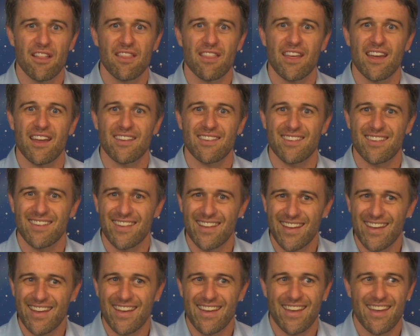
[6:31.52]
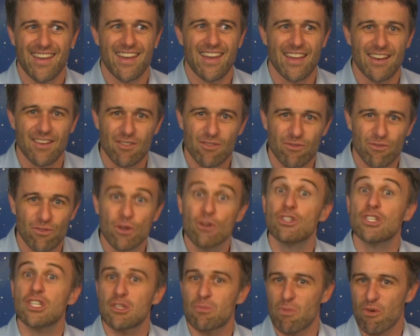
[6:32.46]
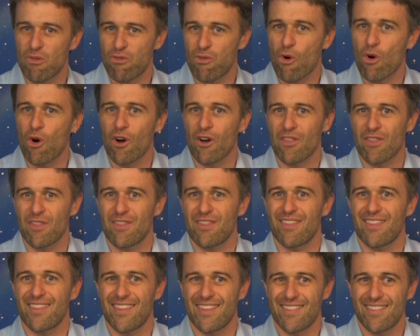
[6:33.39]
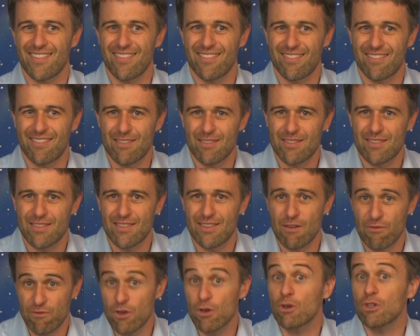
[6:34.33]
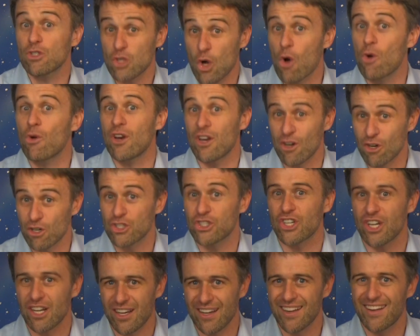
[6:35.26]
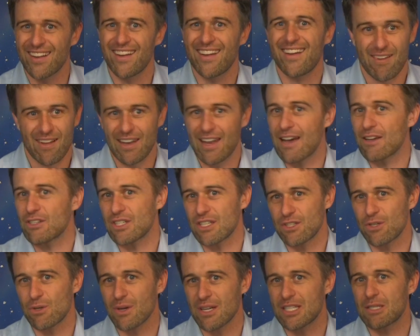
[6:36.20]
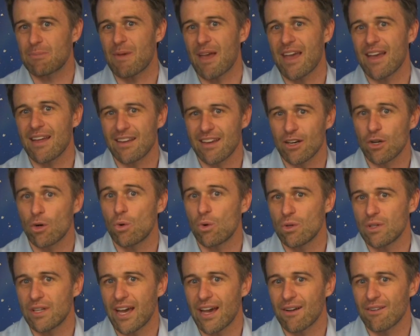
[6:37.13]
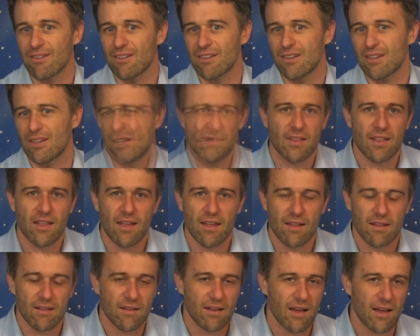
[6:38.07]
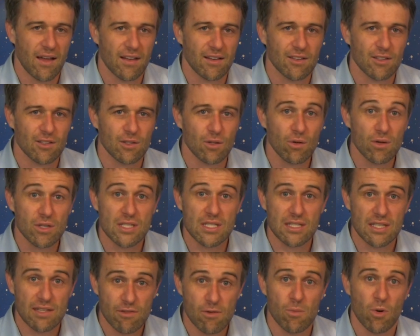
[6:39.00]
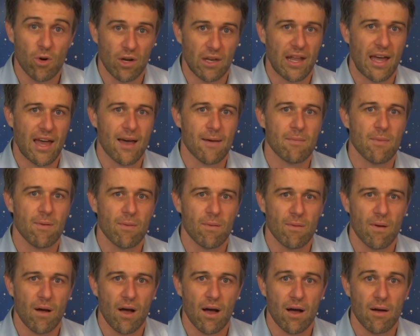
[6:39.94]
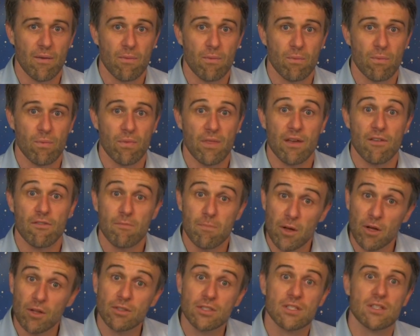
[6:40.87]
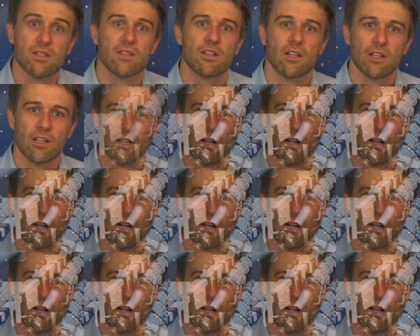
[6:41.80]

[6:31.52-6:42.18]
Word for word: that it fuses before the fuel's own inertia allows it to expand and cool down. At Lawrence Livermore Lab, uh, they've built the